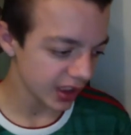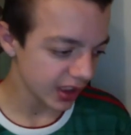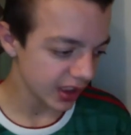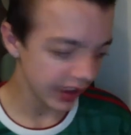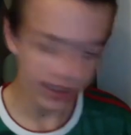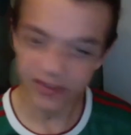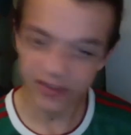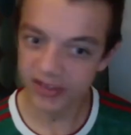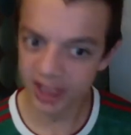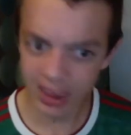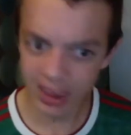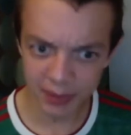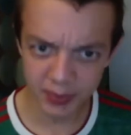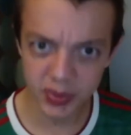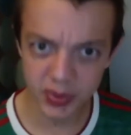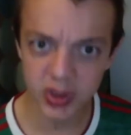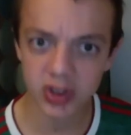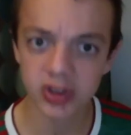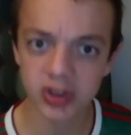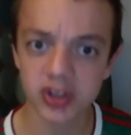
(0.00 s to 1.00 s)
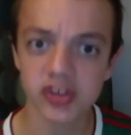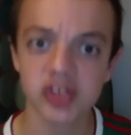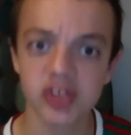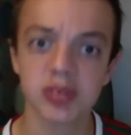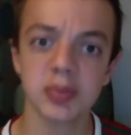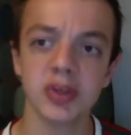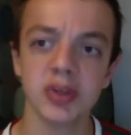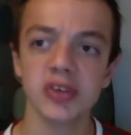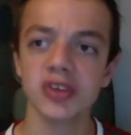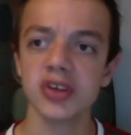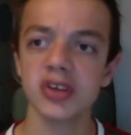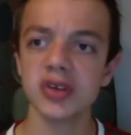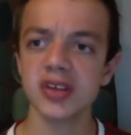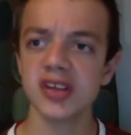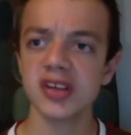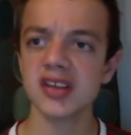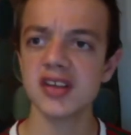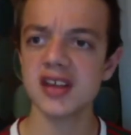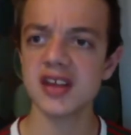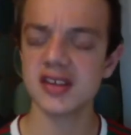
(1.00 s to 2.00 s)
against Olympiacos at Molineux,
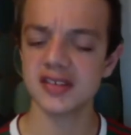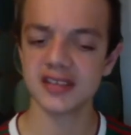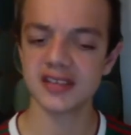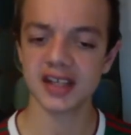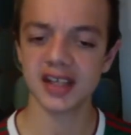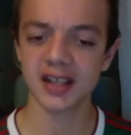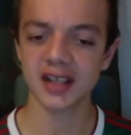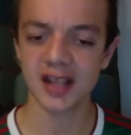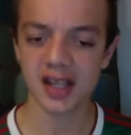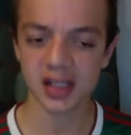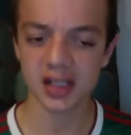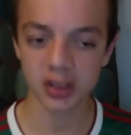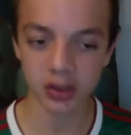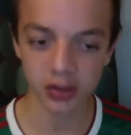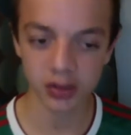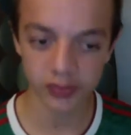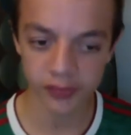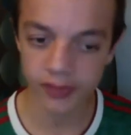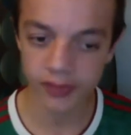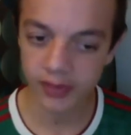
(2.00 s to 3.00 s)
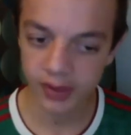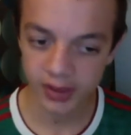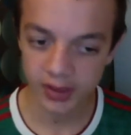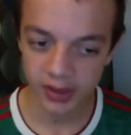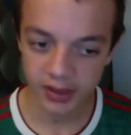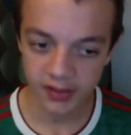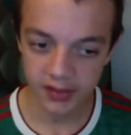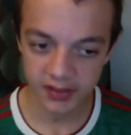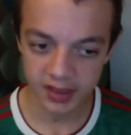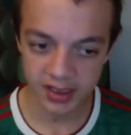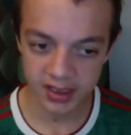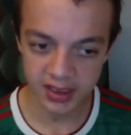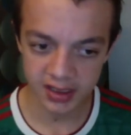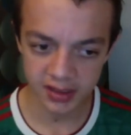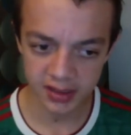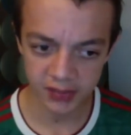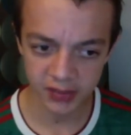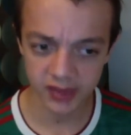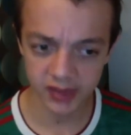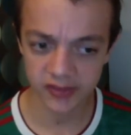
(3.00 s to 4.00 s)
the second leg of the
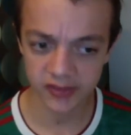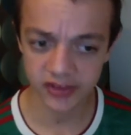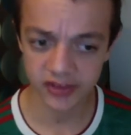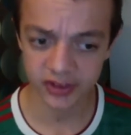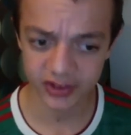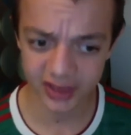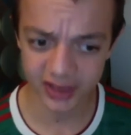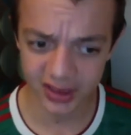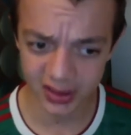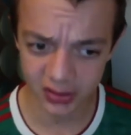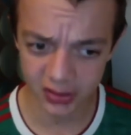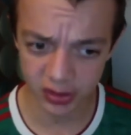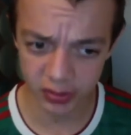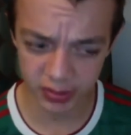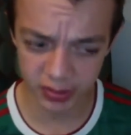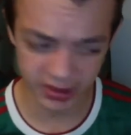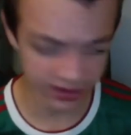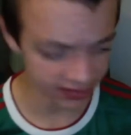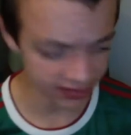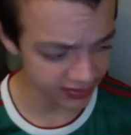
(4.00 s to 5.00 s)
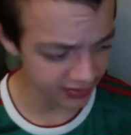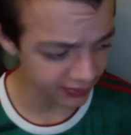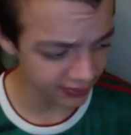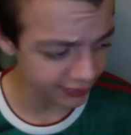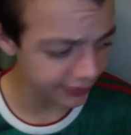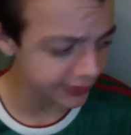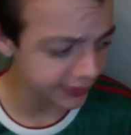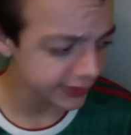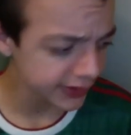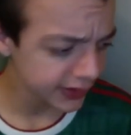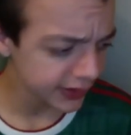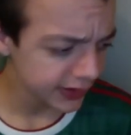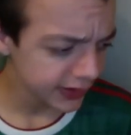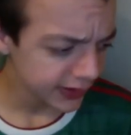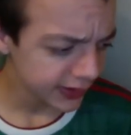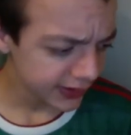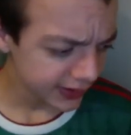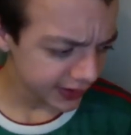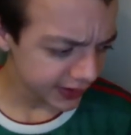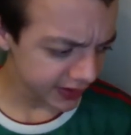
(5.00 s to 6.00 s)
Round 16 Europa League tie.
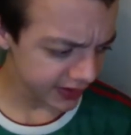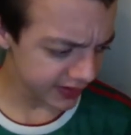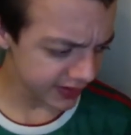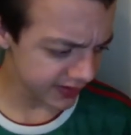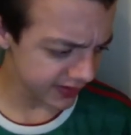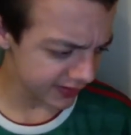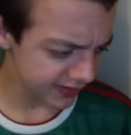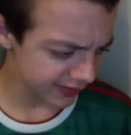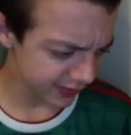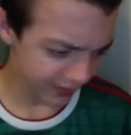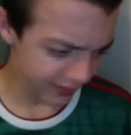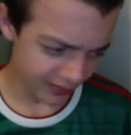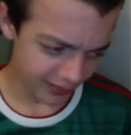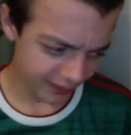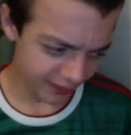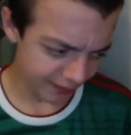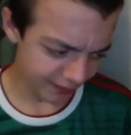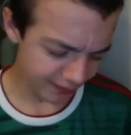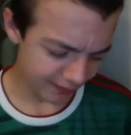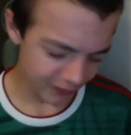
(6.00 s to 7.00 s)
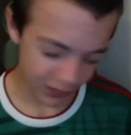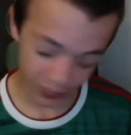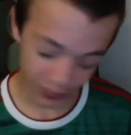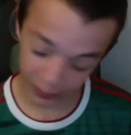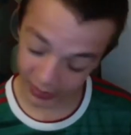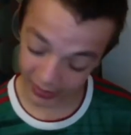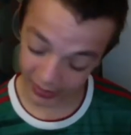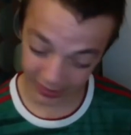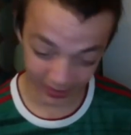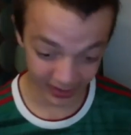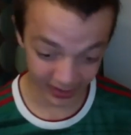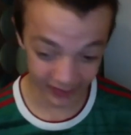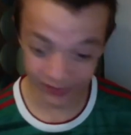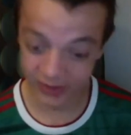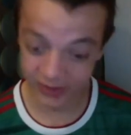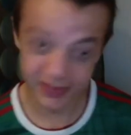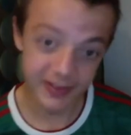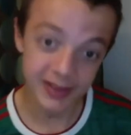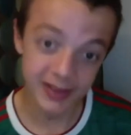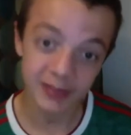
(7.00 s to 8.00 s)
And, well, I have to
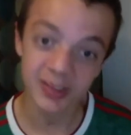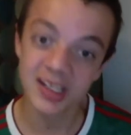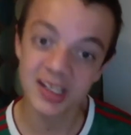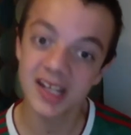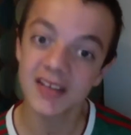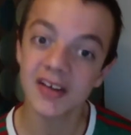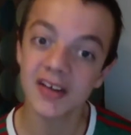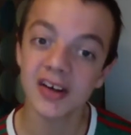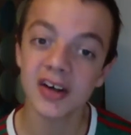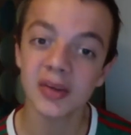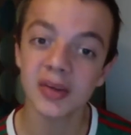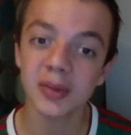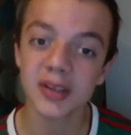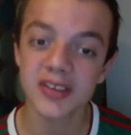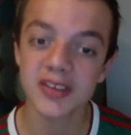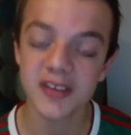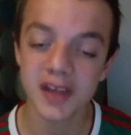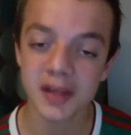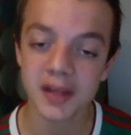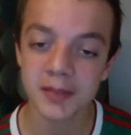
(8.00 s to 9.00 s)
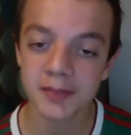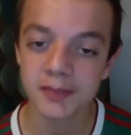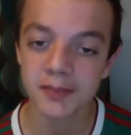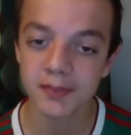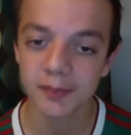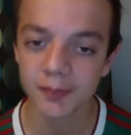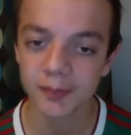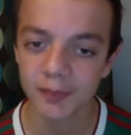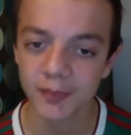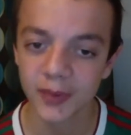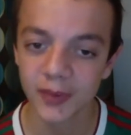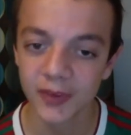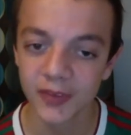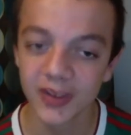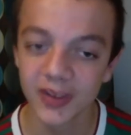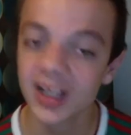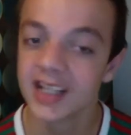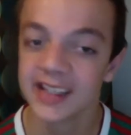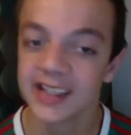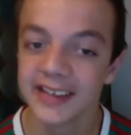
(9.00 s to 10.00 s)
say, we did it the hard way today. We
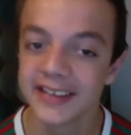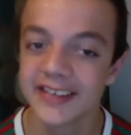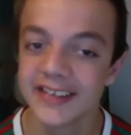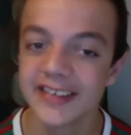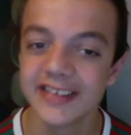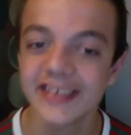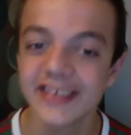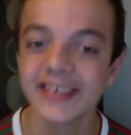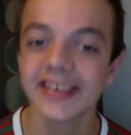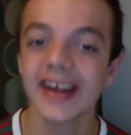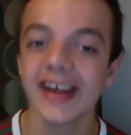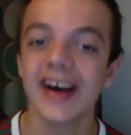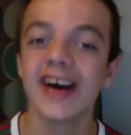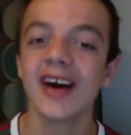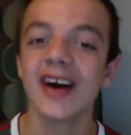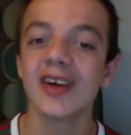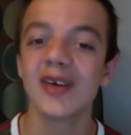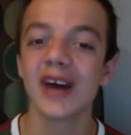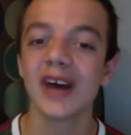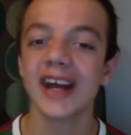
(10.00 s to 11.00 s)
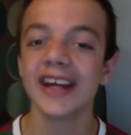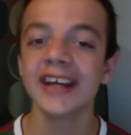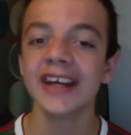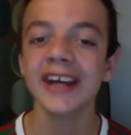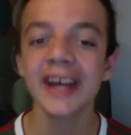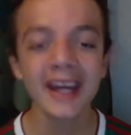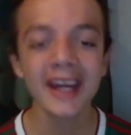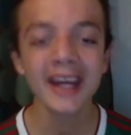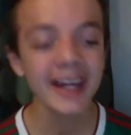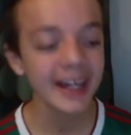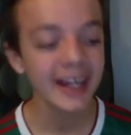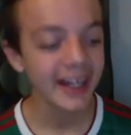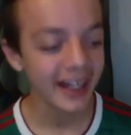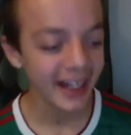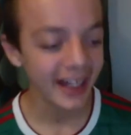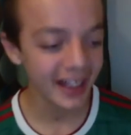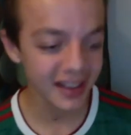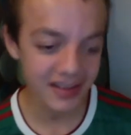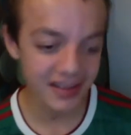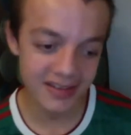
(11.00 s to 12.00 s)
really did do it the hard way.
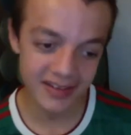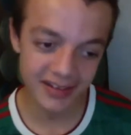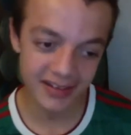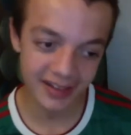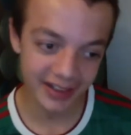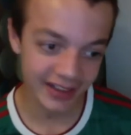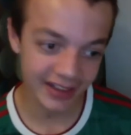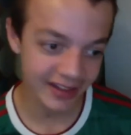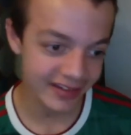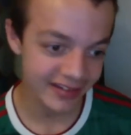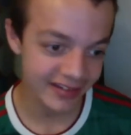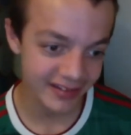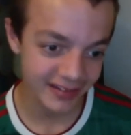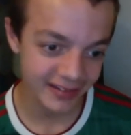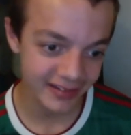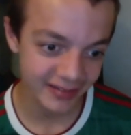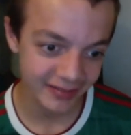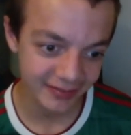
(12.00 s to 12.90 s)
And I guess